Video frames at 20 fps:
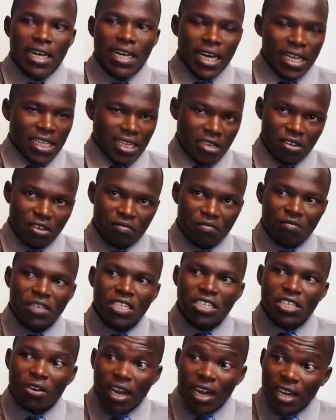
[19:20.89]
I think we've
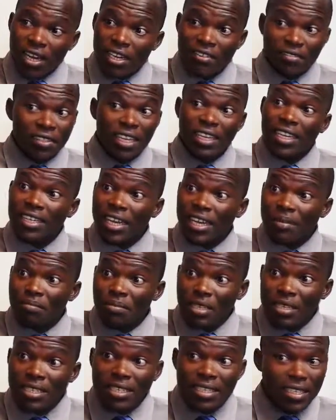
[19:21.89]
met our relatives that are
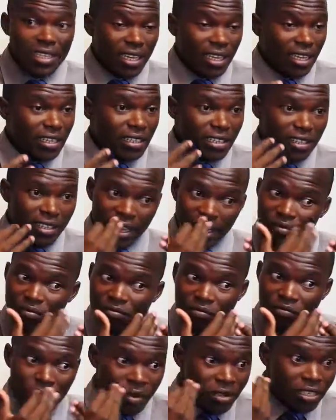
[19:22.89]
diabetic and they
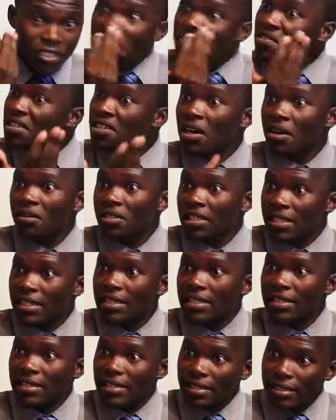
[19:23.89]
have difficulty
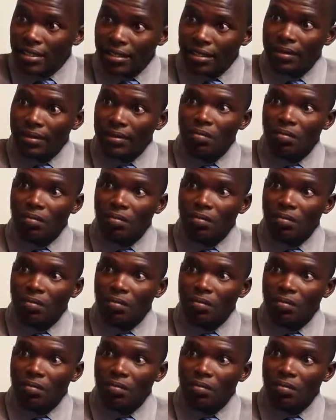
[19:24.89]
in seeing.